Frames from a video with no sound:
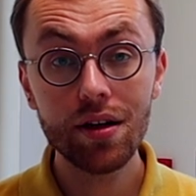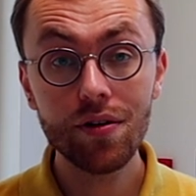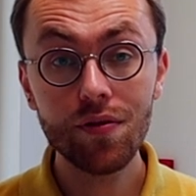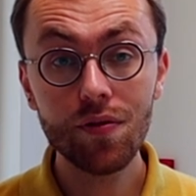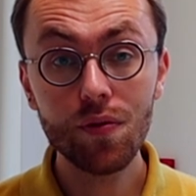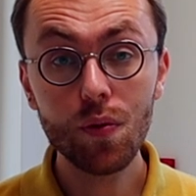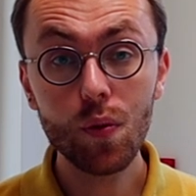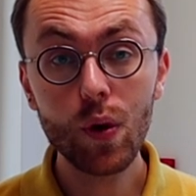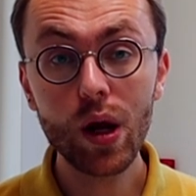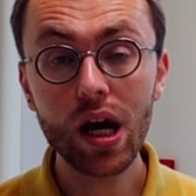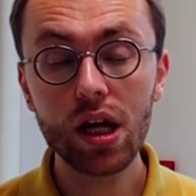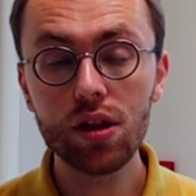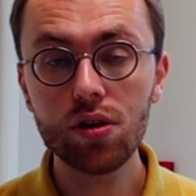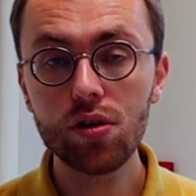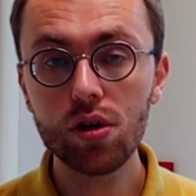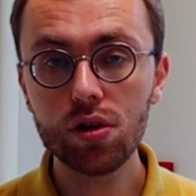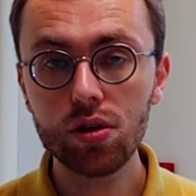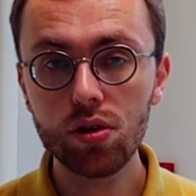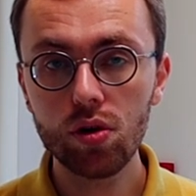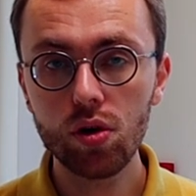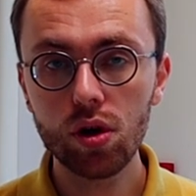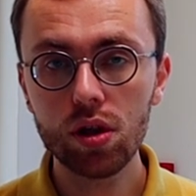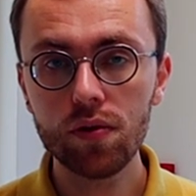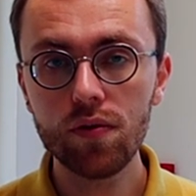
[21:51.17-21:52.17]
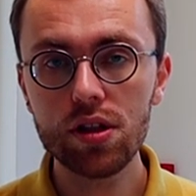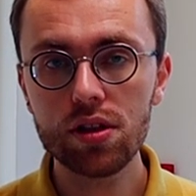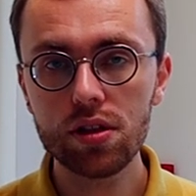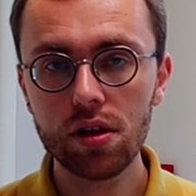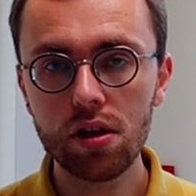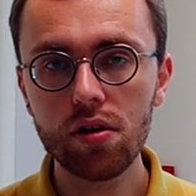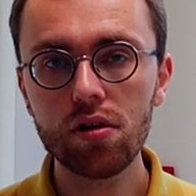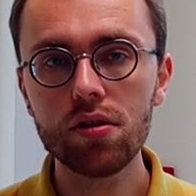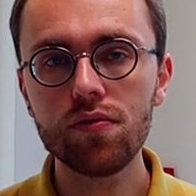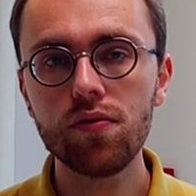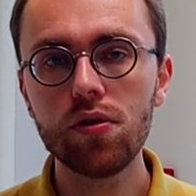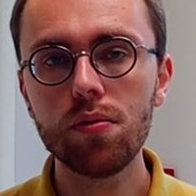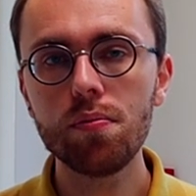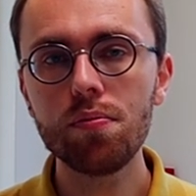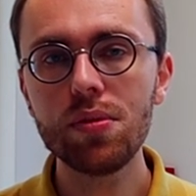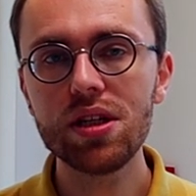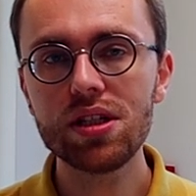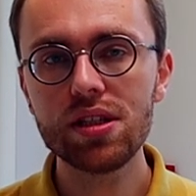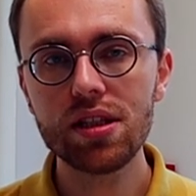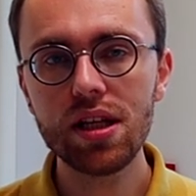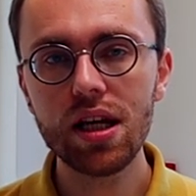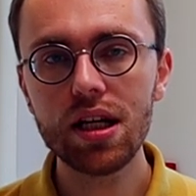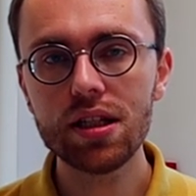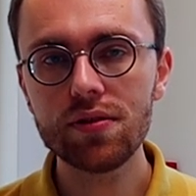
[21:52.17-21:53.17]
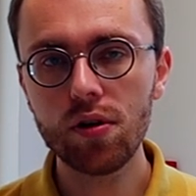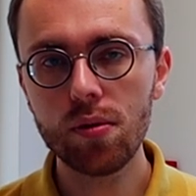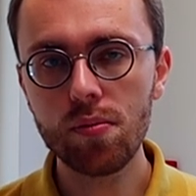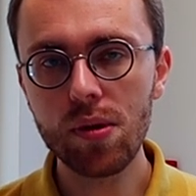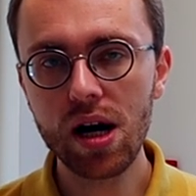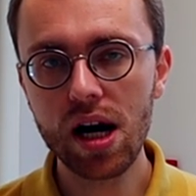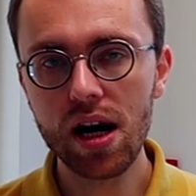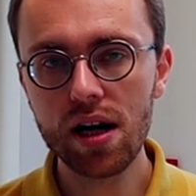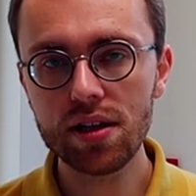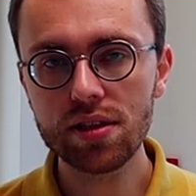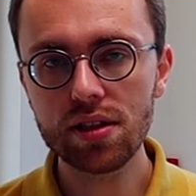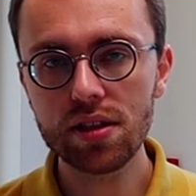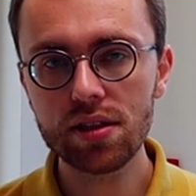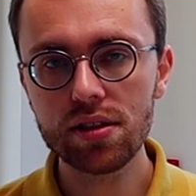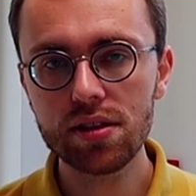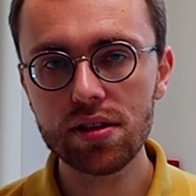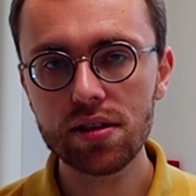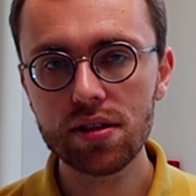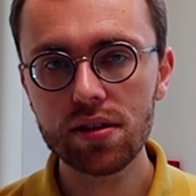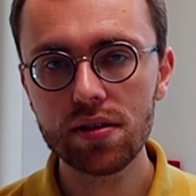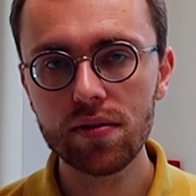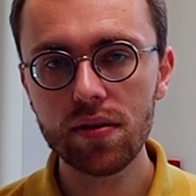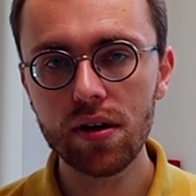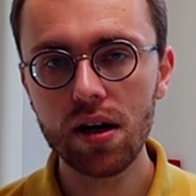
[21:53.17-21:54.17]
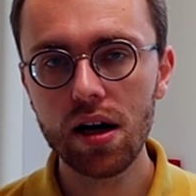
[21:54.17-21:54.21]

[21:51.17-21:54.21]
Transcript: we are not always learn from mistakes from others.